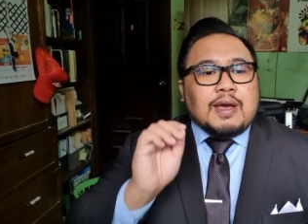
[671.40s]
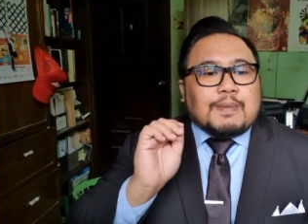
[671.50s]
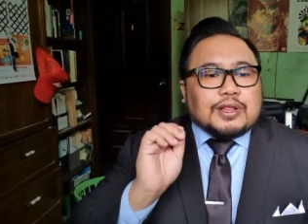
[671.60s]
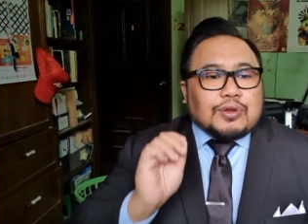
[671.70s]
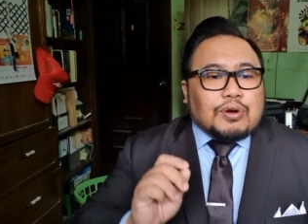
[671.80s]

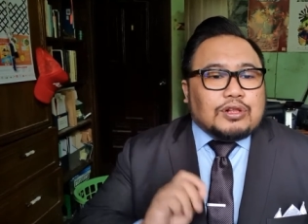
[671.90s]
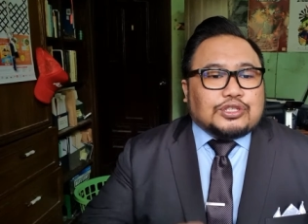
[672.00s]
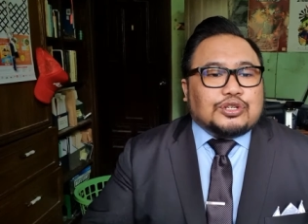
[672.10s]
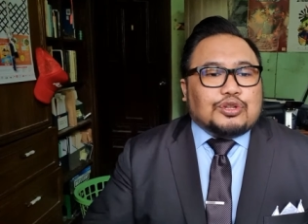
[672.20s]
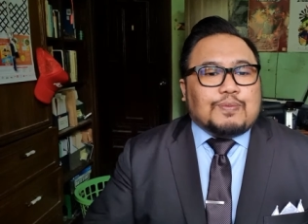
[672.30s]
but
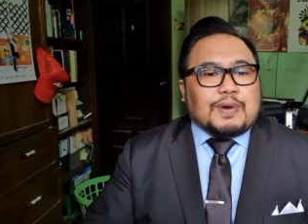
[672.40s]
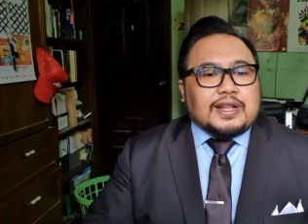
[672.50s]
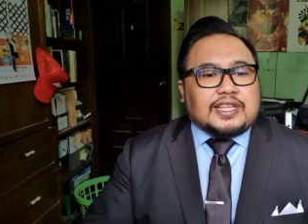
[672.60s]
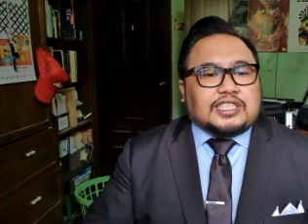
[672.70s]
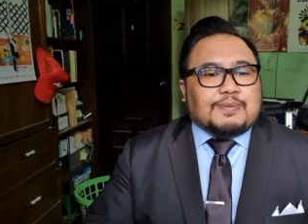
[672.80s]
also to
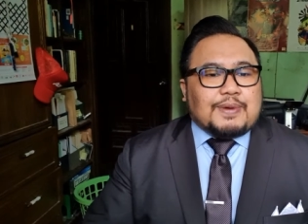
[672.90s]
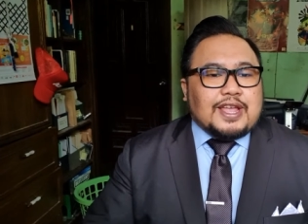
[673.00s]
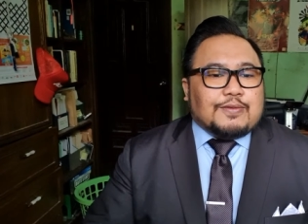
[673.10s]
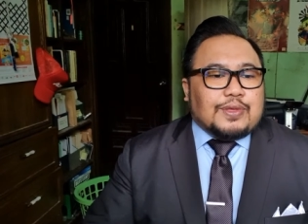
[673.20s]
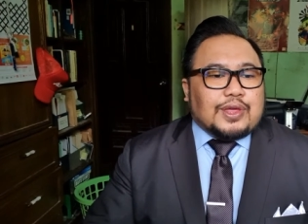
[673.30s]

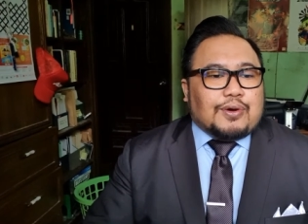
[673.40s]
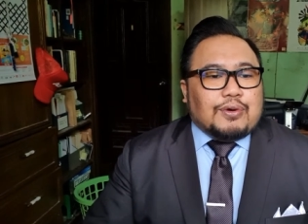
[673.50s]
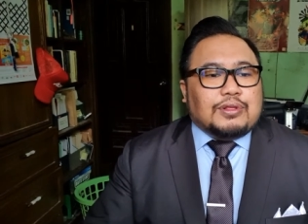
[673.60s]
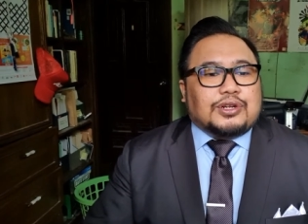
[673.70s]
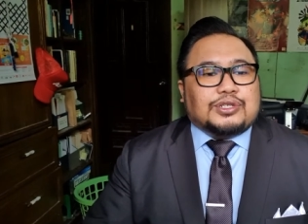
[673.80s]
participate with the
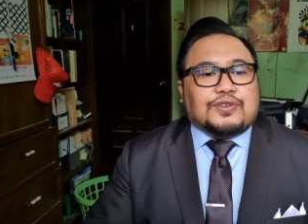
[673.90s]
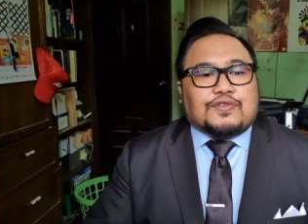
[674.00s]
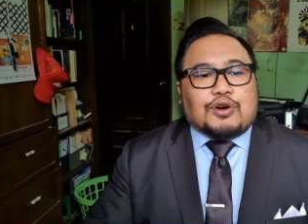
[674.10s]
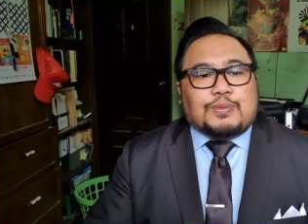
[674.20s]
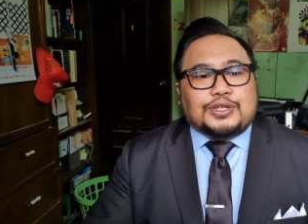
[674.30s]
holders
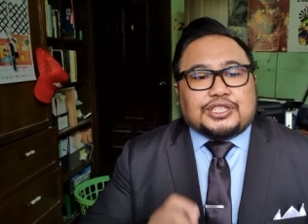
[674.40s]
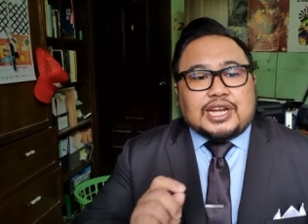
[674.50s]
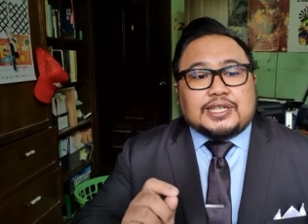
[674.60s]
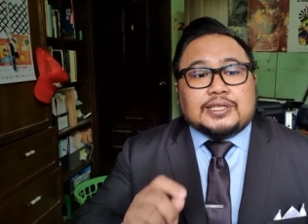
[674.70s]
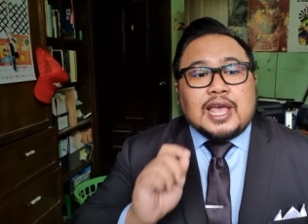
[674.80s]
of common
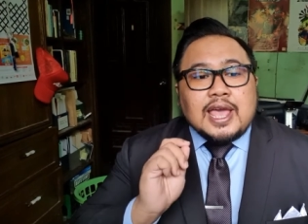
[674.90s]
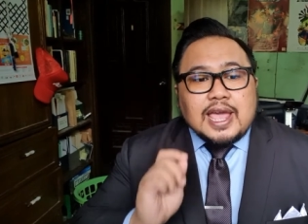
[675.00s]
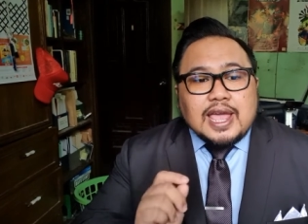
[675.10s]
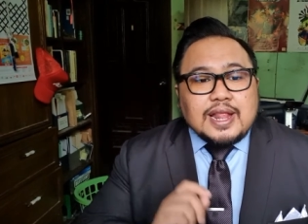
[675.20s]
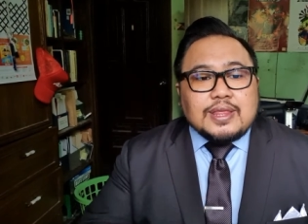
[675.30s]
shares
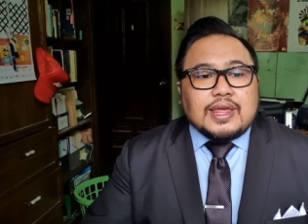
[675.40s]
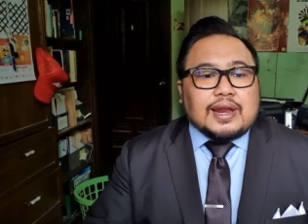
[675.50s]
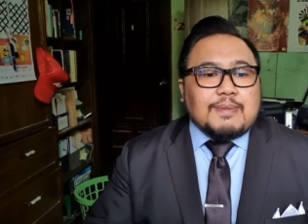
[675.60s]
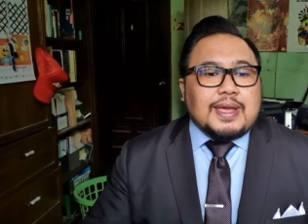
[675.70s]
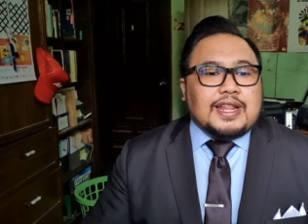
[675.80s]
in the
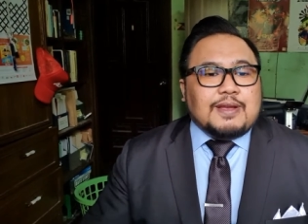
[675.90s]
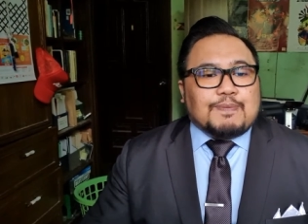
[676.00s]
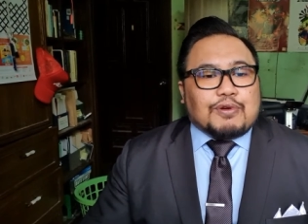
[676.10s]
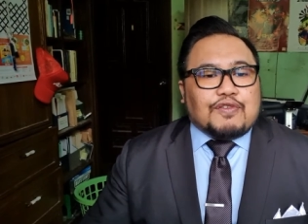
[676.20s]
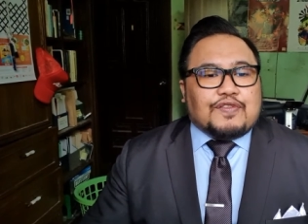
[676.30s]

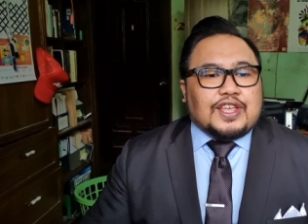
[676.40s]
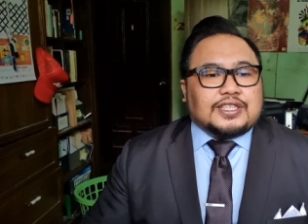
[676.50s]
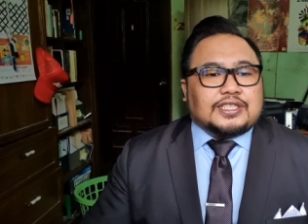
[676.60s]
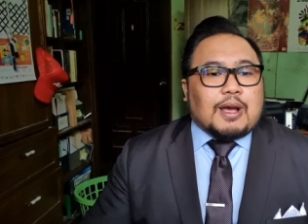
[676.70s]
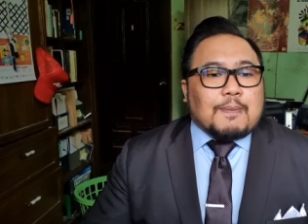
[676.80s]
remaining
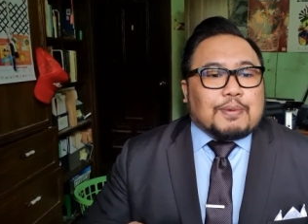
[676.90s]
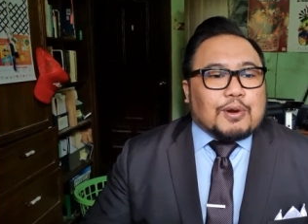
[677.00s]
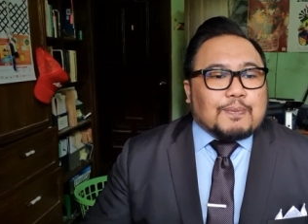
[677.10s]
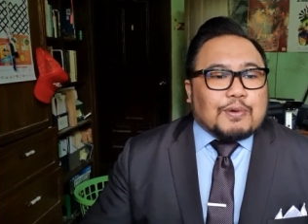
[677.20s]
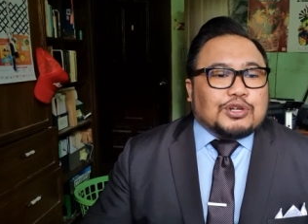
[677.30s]
profits
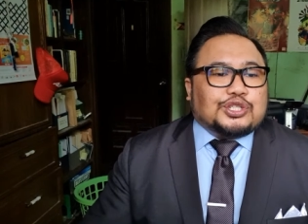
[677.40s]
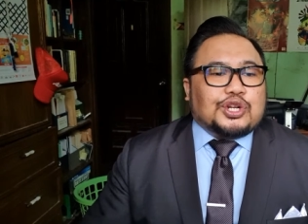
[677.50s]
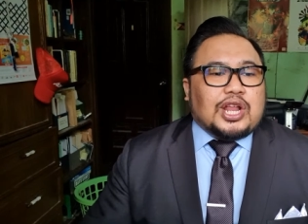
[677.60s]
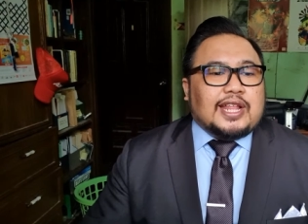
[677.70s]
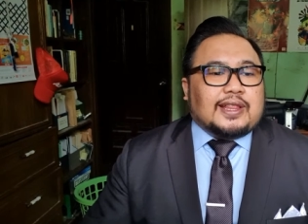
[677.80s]

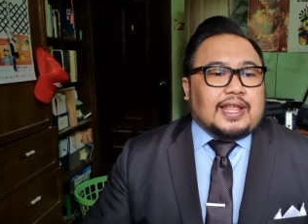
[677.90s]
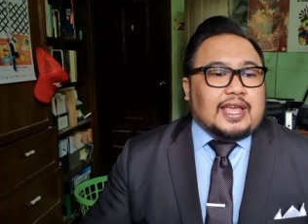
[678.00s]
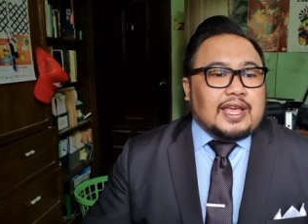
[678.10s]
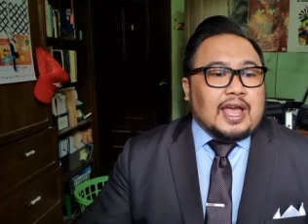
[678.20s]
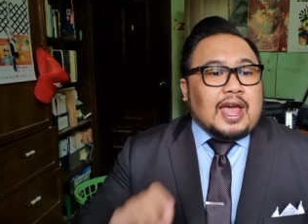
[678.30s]
proportionately